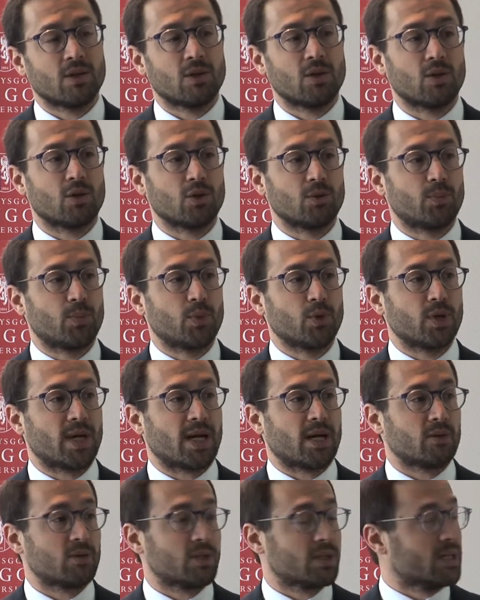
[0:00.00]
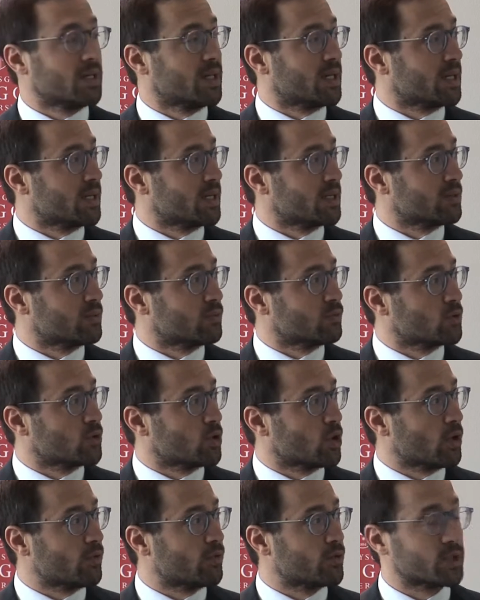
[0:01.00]
you could put out a
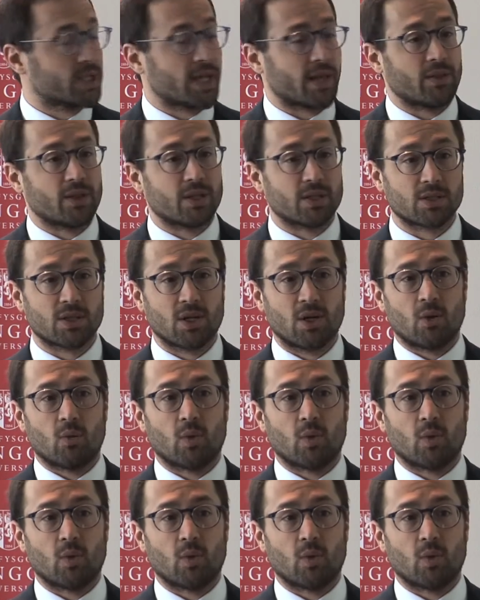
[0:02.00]
call for tenders